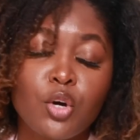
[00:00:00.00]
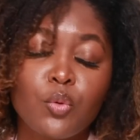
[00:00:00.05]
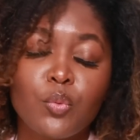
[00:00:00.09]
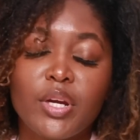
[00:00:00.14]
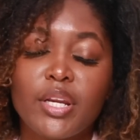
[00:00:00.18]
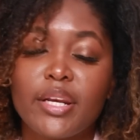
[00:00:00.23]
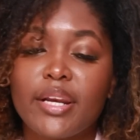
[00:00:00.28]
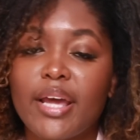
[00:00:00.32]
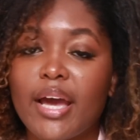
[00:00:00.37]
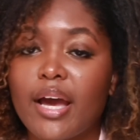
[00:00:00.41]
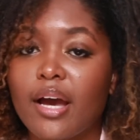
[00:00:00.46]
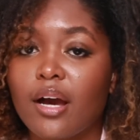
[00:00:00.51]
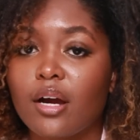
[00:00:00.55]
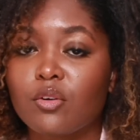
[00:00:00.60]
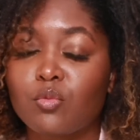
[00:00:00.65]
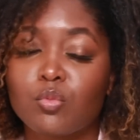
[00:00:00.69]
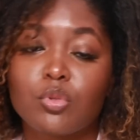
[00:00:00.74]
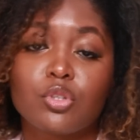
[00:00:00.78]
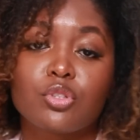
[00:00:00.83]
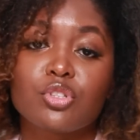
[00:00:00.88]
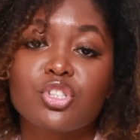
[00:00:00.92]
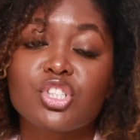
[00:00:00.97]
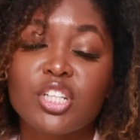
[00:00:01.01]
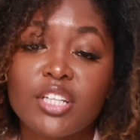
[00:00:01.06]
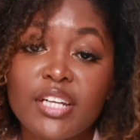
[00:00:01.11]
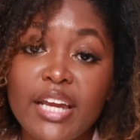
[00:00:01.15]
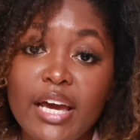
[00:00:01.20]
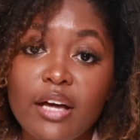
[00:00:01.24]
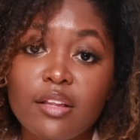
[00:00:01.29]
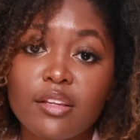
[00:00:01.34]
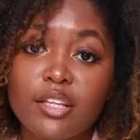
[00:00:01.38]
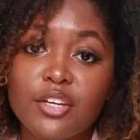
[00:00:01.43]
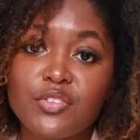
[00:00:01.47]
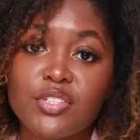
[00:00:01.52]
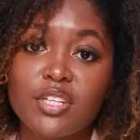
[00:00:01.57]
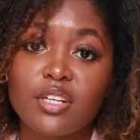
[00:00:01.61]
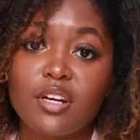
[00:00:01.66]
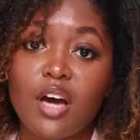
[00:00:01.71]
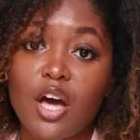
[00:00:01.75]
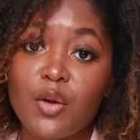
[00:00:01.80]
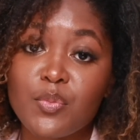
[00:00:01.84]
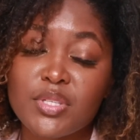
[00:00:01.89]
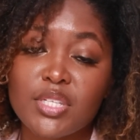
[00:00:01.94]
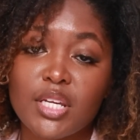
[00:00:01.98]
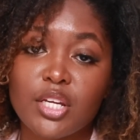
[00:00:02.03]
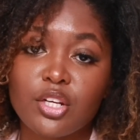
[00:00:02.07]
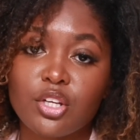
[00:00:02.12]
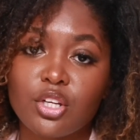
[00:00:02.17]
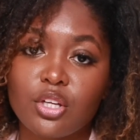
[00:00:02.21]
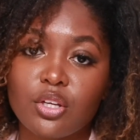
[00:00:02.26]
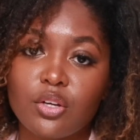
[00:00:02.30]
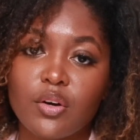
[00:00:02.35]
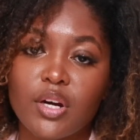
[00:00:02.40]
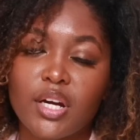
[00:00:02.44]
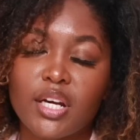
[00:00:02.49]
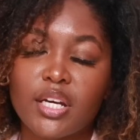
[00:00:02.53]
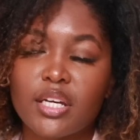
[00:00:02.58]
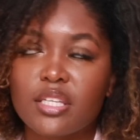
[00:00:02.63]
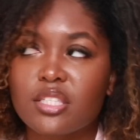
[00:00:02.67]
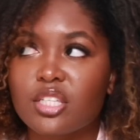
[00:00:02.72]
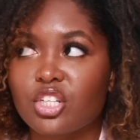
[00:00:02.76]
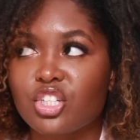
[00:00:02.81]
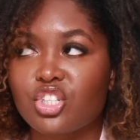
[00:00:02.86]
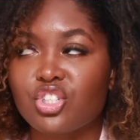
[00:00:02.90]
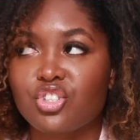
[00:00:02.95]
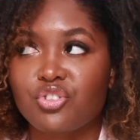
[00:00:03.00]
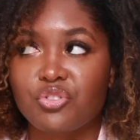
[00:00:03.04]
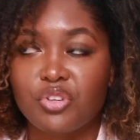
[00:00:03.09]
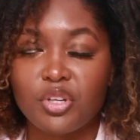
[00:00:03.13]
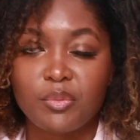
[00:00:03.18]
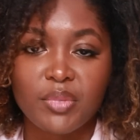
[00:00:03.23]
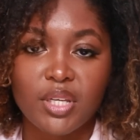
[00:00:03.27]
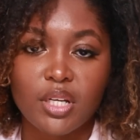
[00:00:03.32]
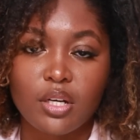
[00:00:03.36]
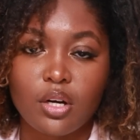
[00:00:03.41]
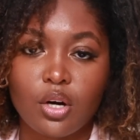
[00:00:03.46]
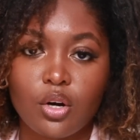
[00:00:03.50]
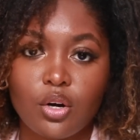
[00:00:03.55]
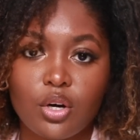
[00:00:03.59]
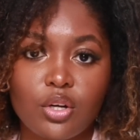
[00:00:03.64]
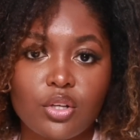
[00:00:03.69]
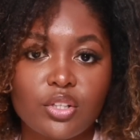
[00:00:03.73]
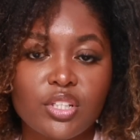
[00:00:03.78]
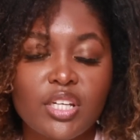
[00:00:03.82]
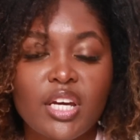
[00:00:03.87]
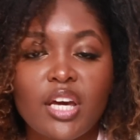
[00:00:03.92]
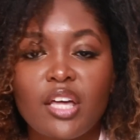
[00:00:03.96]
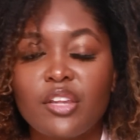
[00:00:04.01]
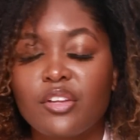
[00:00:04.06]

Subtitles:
She now lives in upstate New York. It's extremely cold.